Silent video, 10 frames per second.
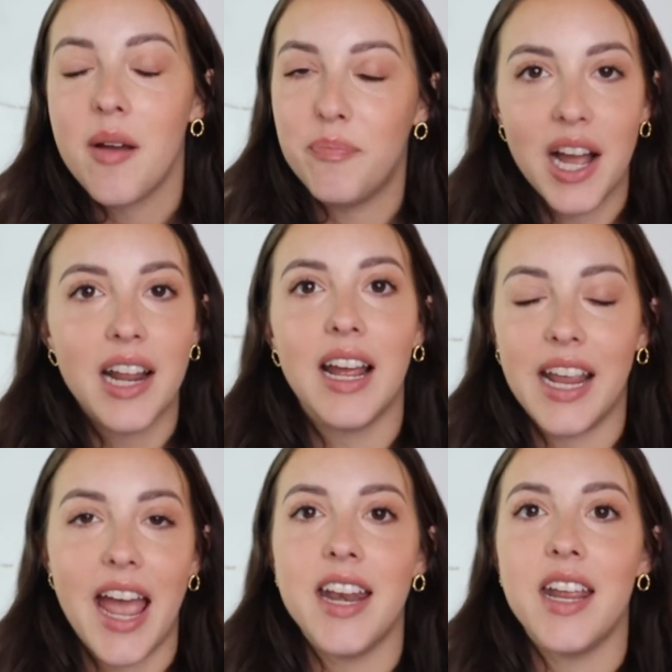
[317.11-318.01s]
But
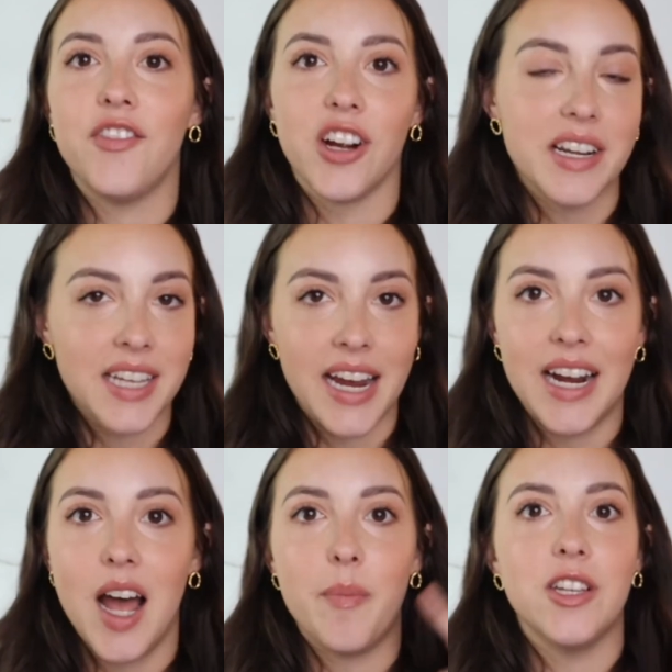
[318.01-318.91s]
again, if you're gonna sign
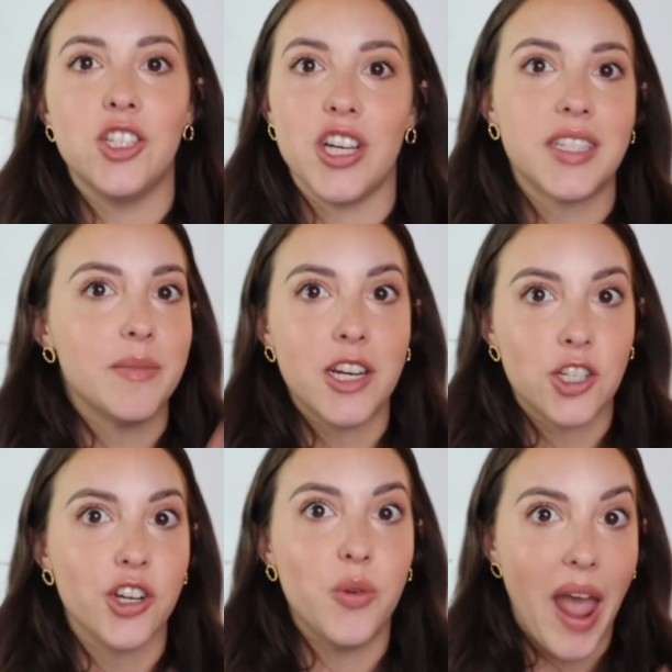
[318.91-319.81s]
up, just make
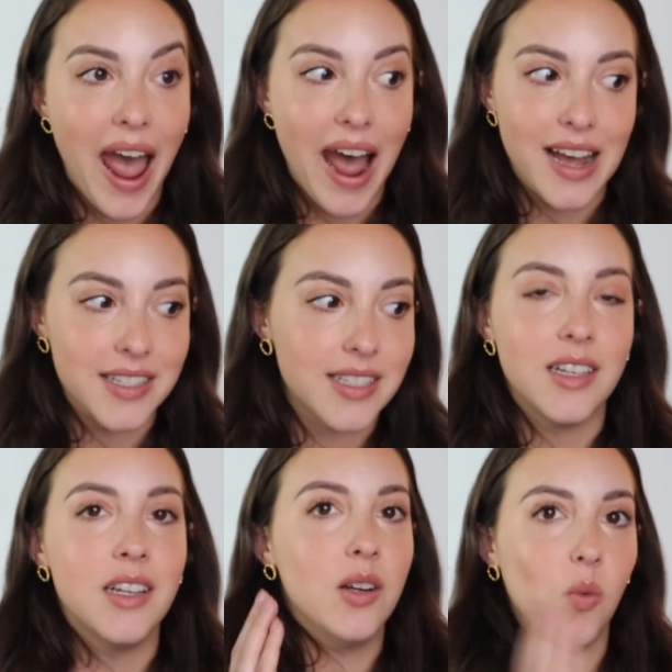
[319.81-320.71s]
sure you ask
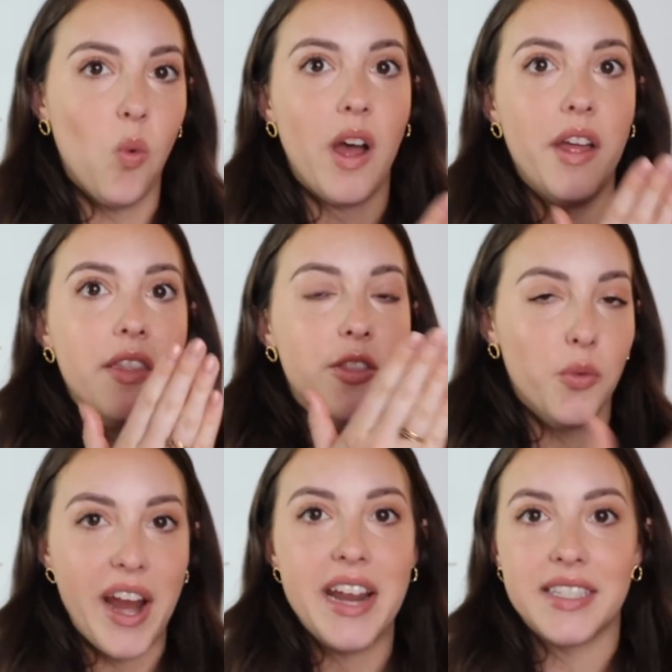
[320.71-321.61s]
what the
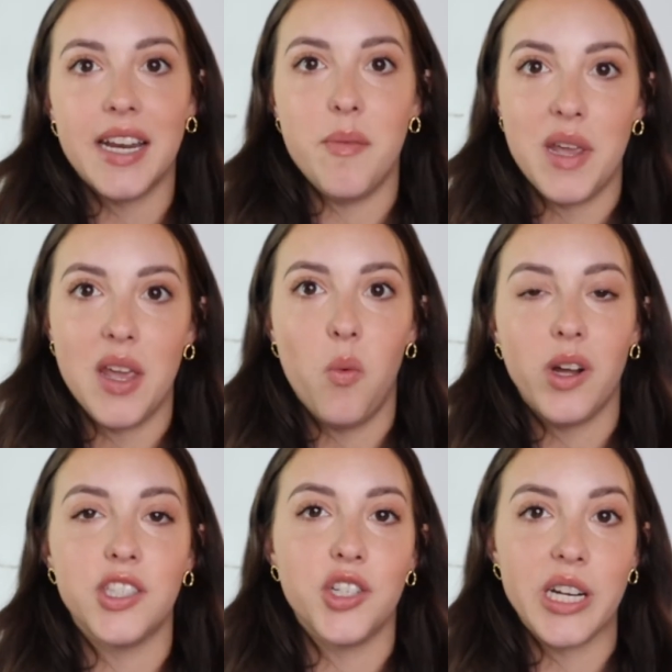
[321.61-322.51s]
rate is gonna be
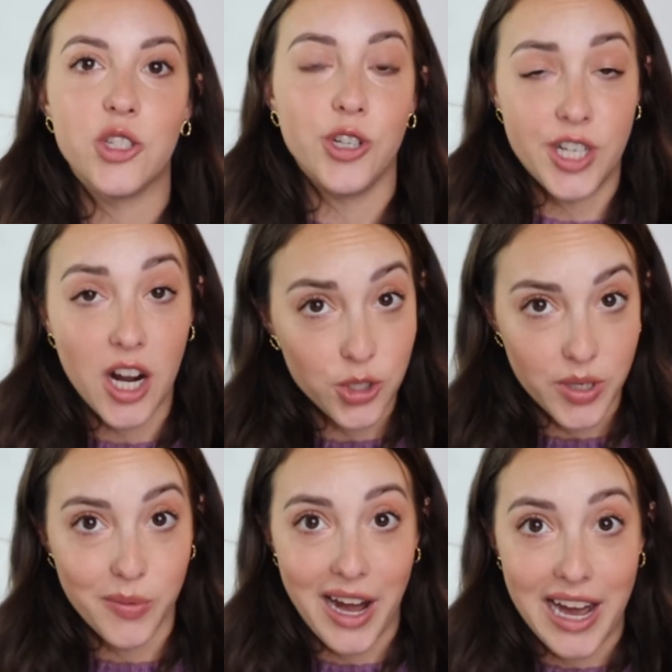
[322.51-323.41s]
once your
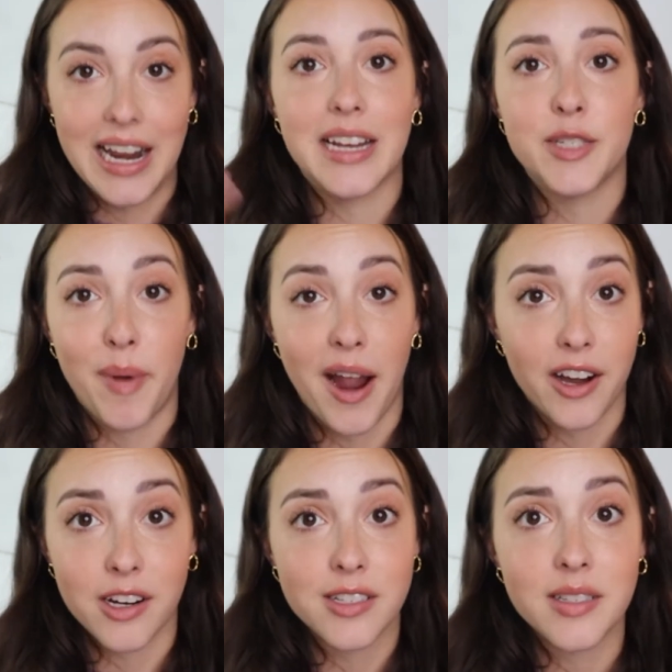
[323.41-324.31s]
introductory rate
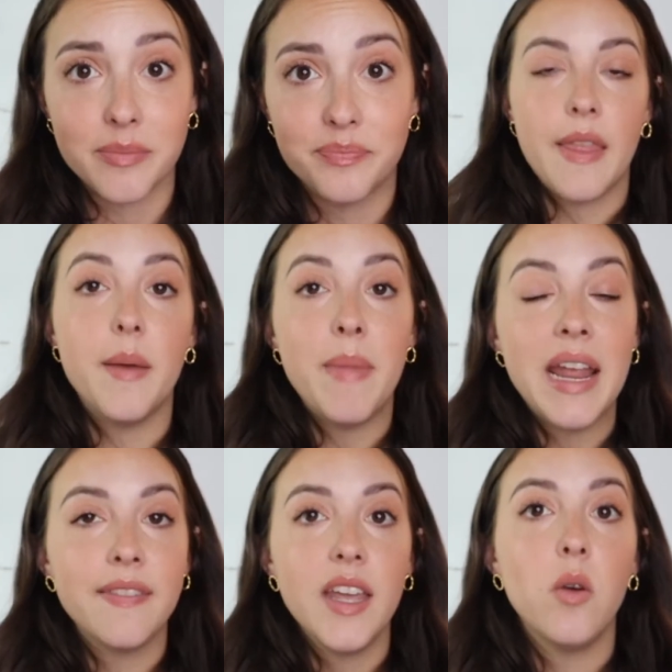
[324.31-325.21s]
expires. The
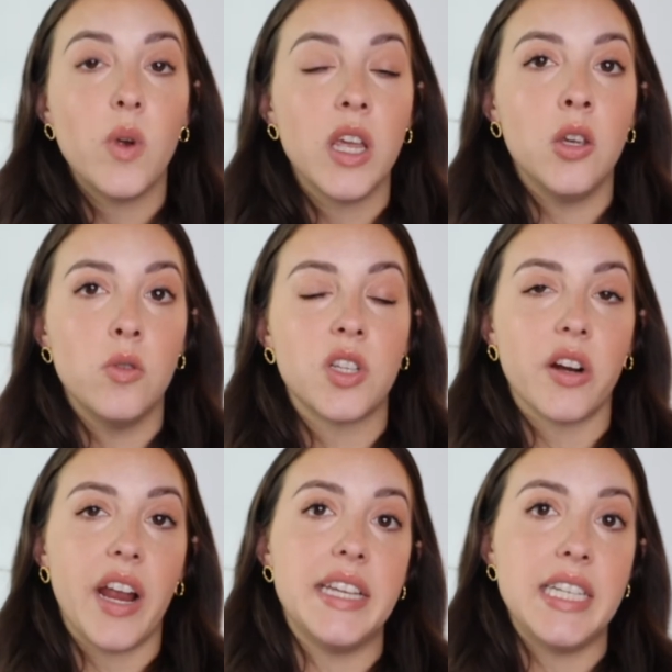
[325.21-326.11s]
main thing we use
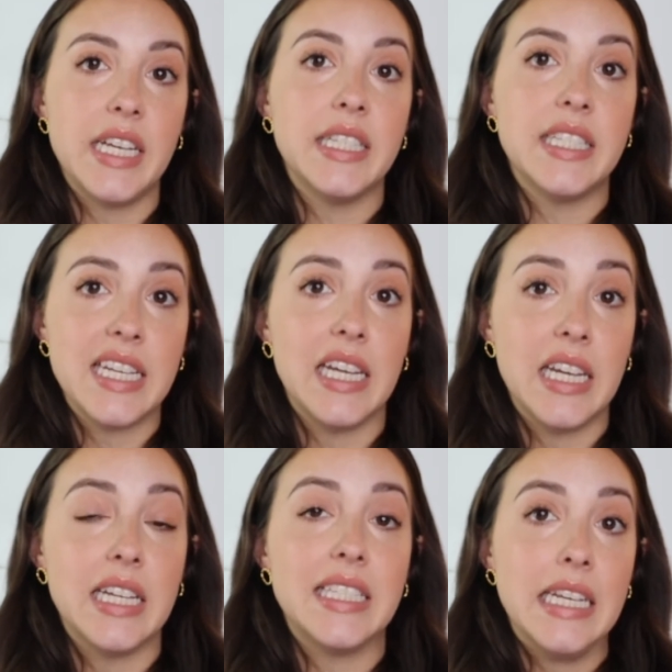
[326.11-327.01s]
our
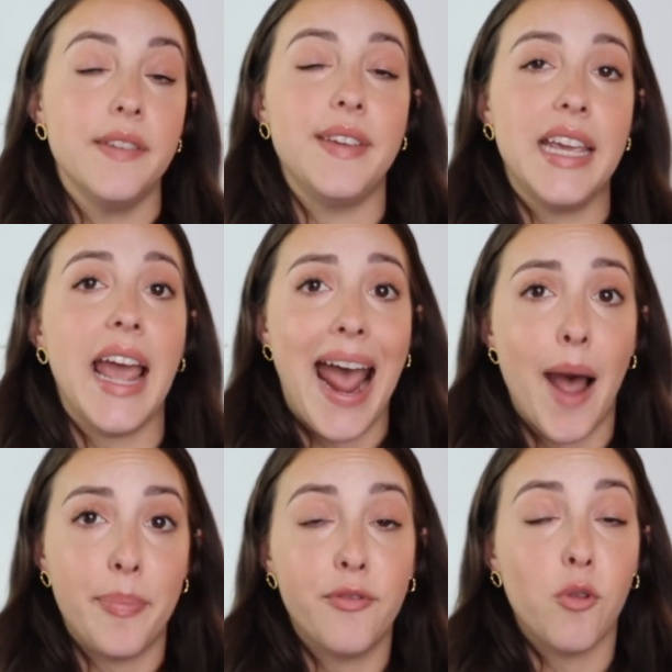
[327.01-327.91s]
AT&T TV
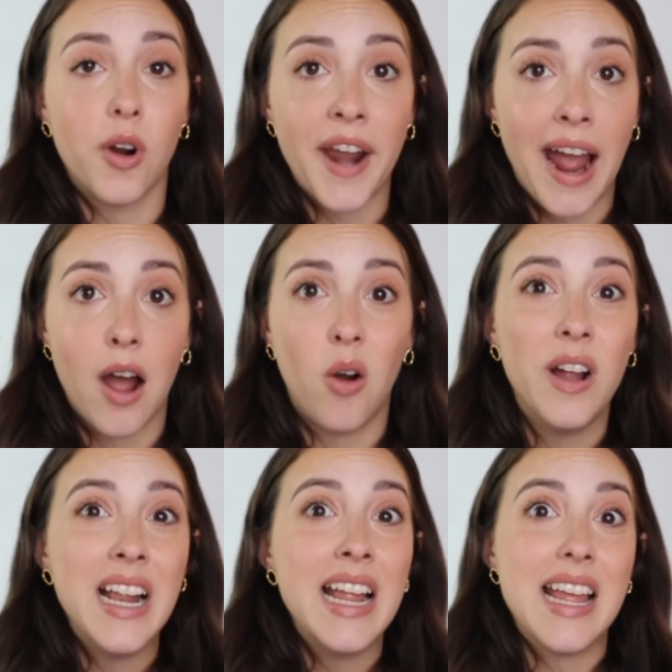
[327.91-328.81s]
app for
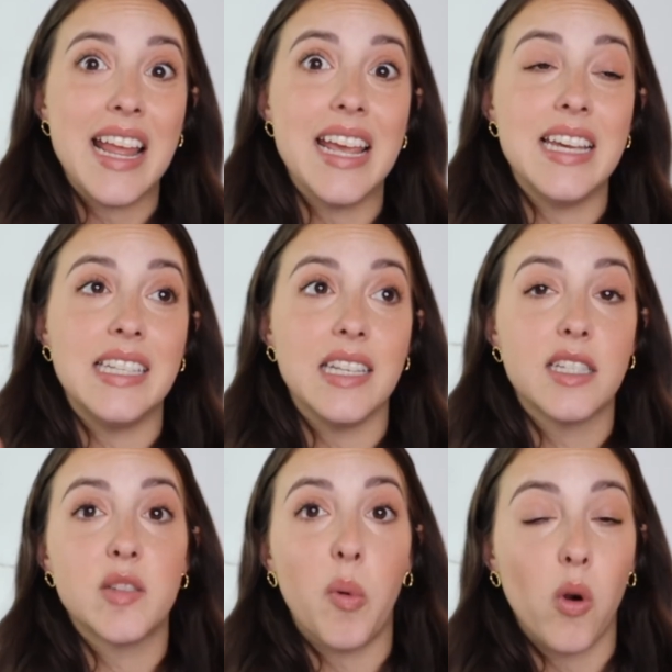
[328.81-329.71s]
now is
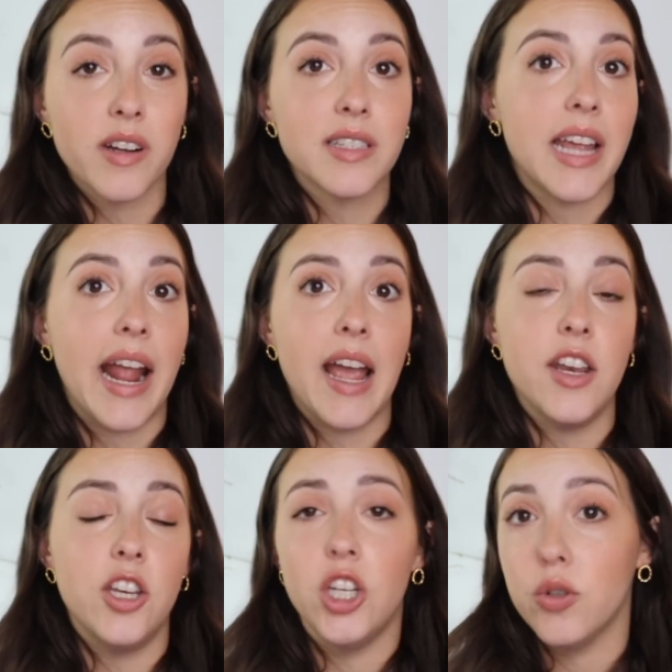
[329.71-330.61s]
sports
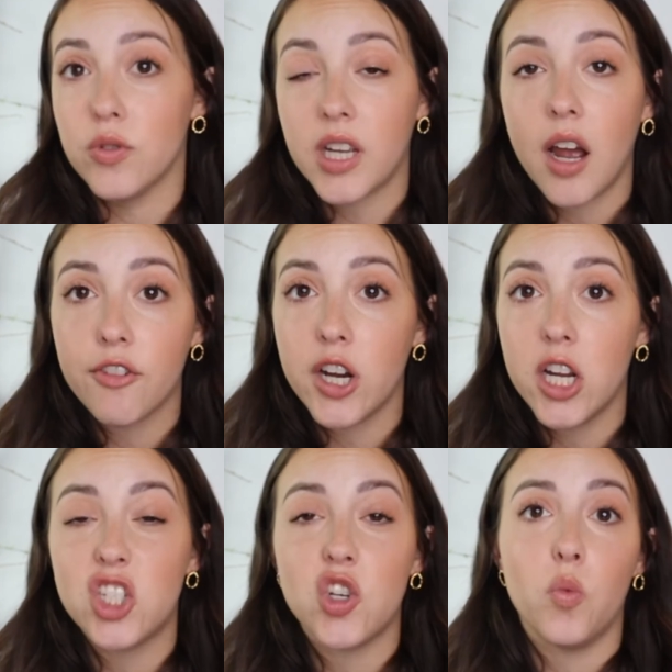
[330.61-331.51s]
and news
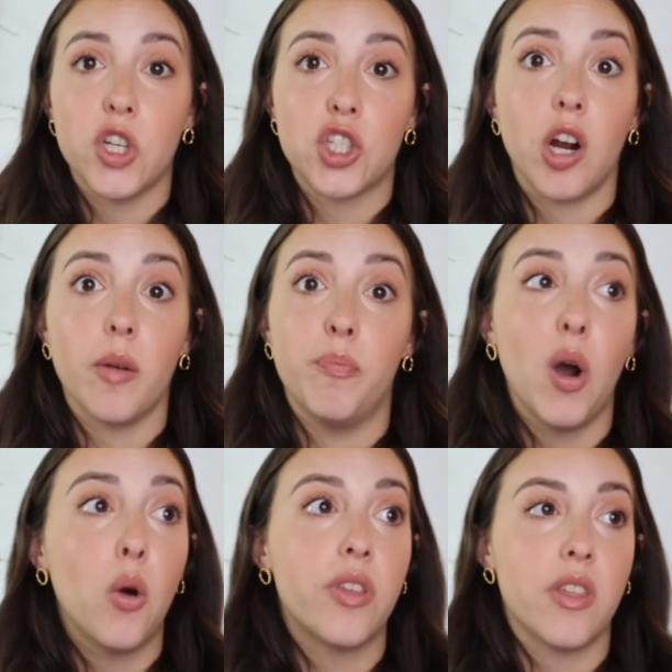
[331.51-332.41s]
coverage, which are
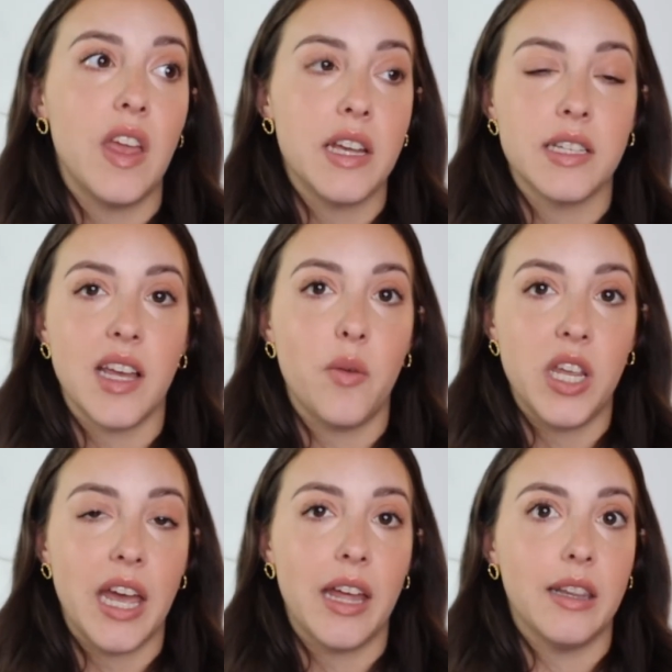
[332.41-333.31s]
both things that we
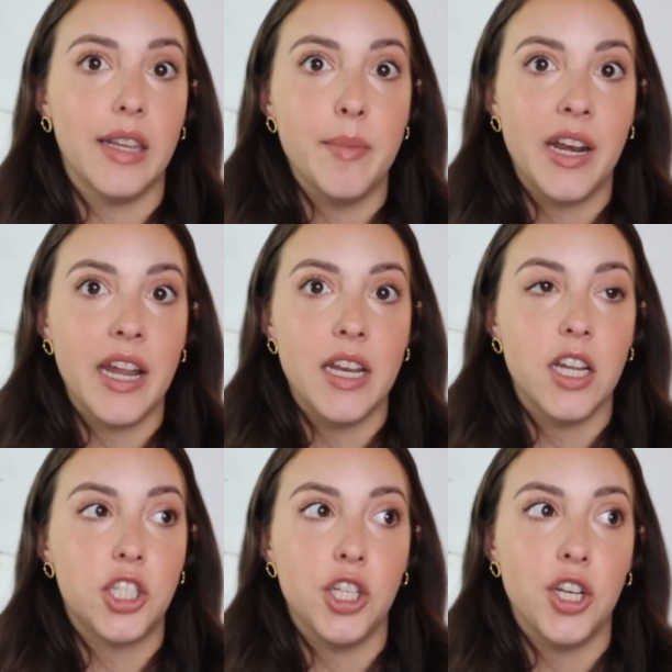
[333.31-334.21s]
get
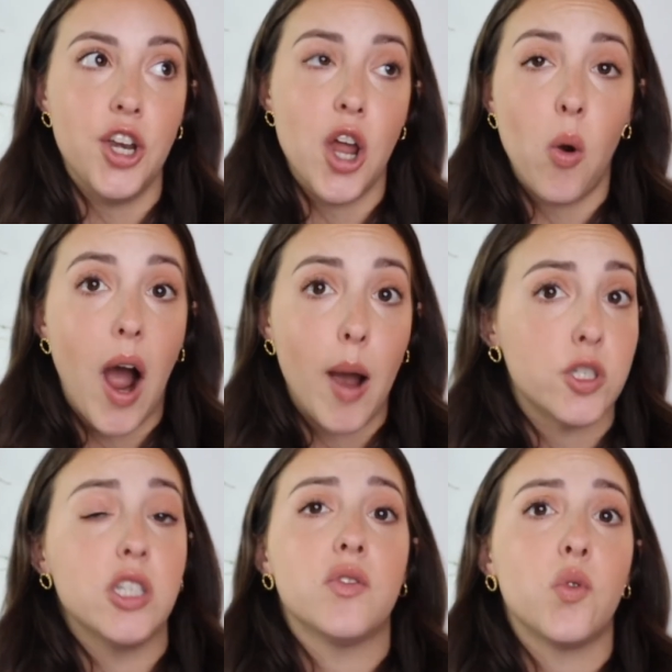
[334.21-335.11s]
limited to no
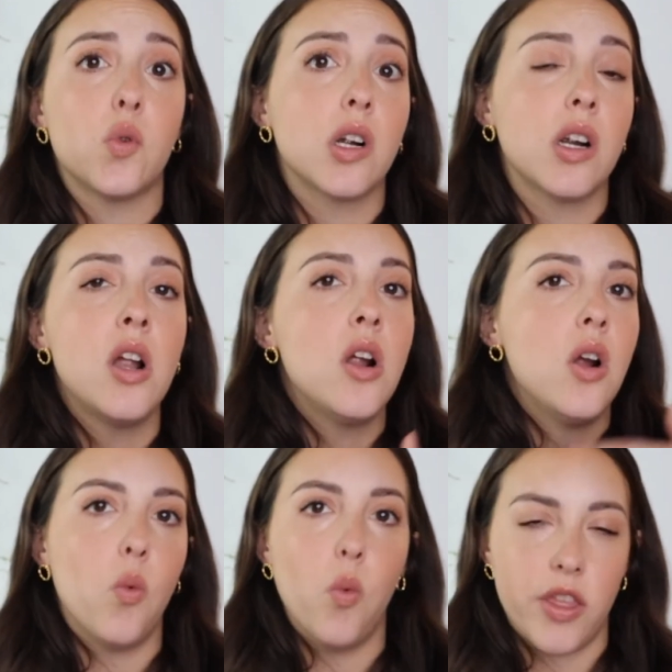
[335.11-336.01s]
options for
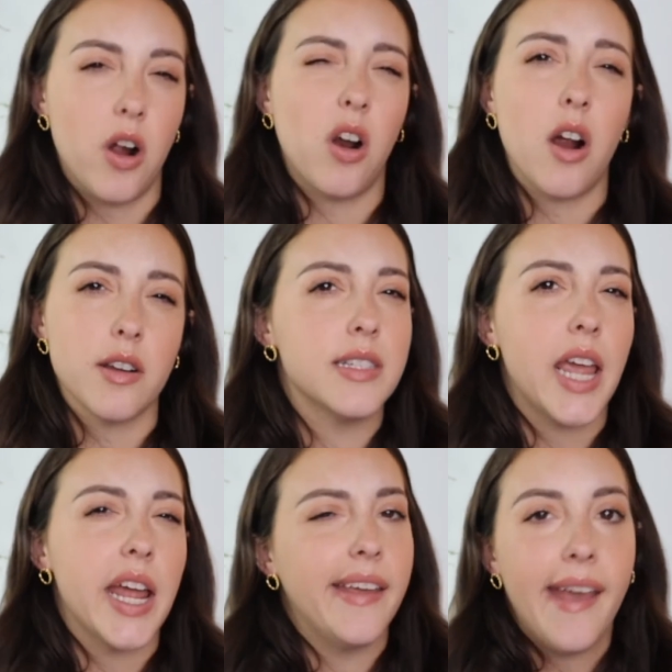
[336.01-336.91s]
with our
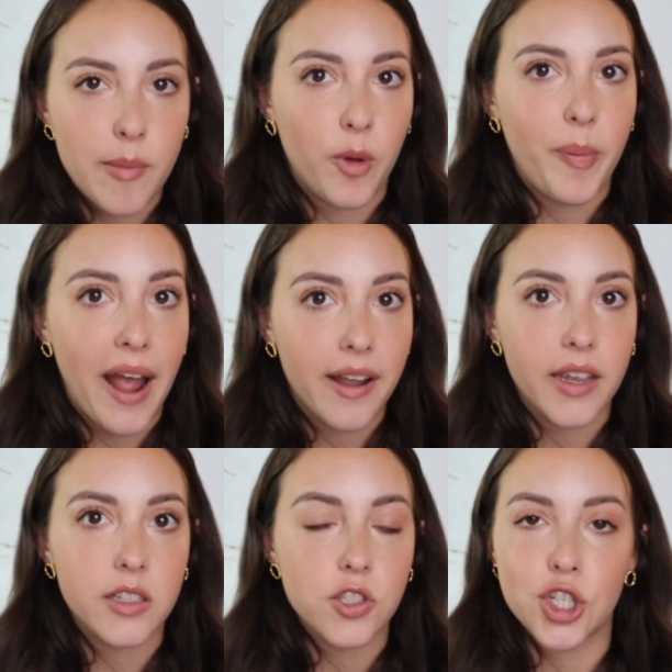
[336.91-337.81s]
RCN cable
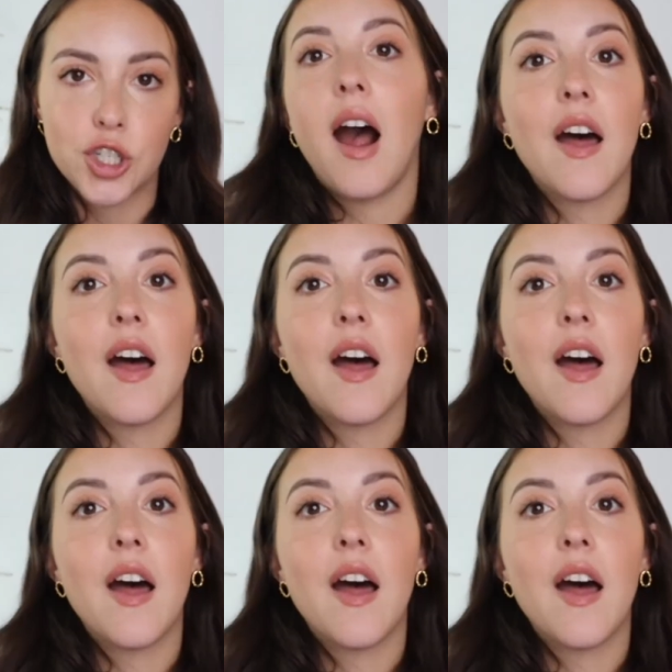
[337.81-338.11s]
package.